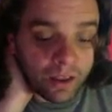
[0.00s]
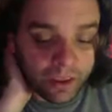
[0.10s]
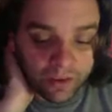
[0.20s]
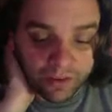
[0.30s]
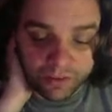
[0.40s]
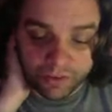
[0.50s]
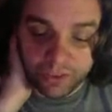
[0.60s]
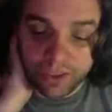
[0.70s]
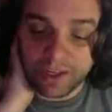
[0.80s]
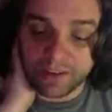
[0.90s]
is
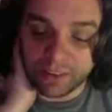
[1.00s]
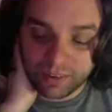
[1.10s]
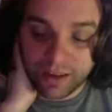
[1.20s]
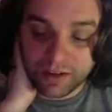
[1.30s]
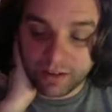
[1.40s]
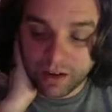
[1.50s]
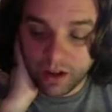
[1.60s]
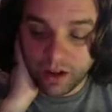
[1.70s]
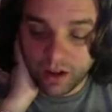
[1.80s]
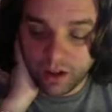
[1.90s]
the consent
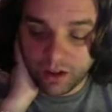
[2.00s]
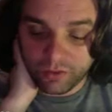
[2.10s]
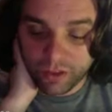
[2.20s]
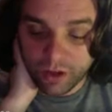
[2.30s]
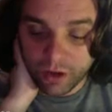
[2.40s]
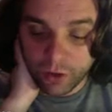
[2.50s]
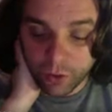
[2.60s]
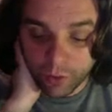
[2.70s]
of the owner.